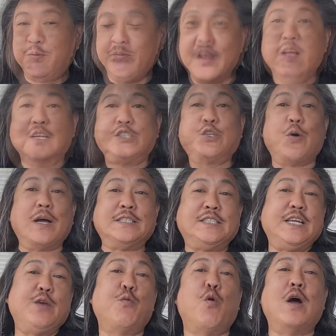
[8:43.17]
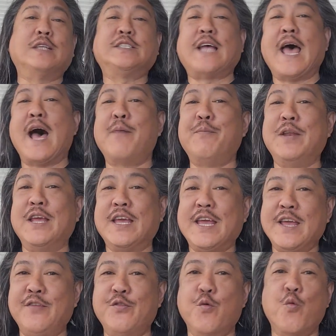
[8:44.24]
So I see what's happening in
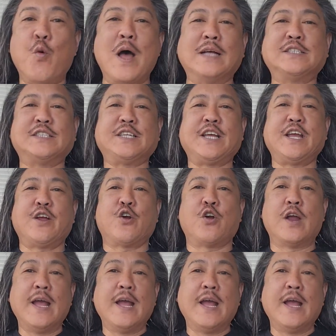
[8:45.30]
the West here